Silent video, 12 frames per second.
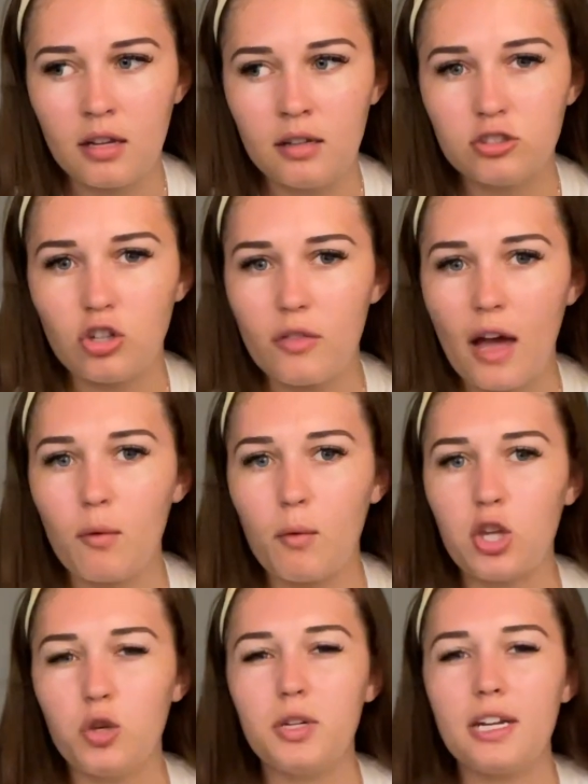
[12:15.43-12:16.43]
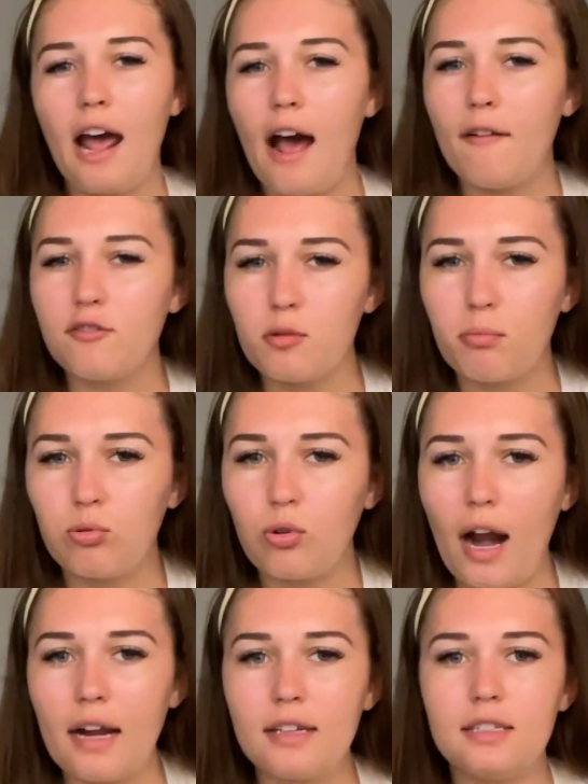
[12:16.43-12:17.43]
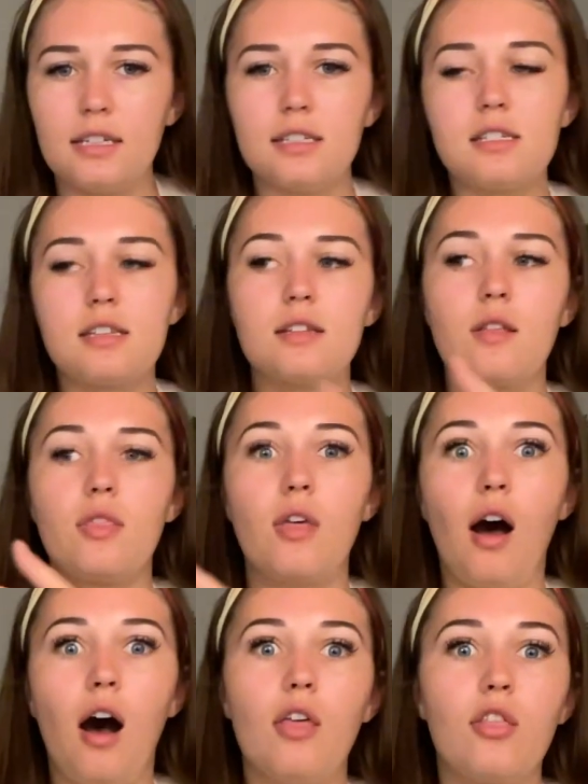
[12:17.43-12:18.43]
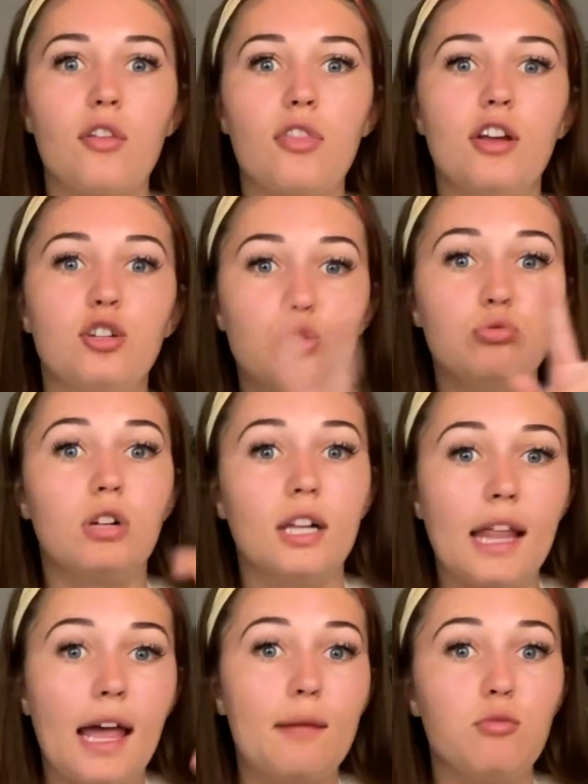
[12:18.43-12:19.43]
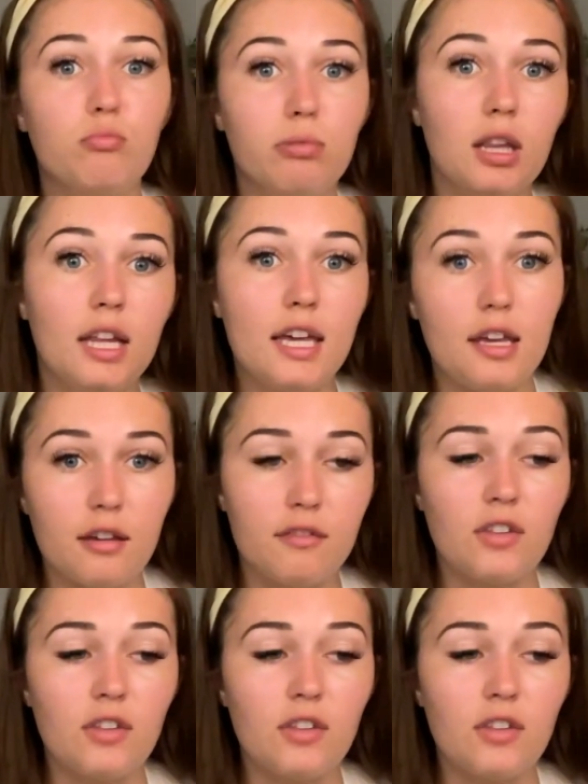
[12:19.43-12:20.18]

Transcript: so that way you didn't have to practice the other things you claim you believe,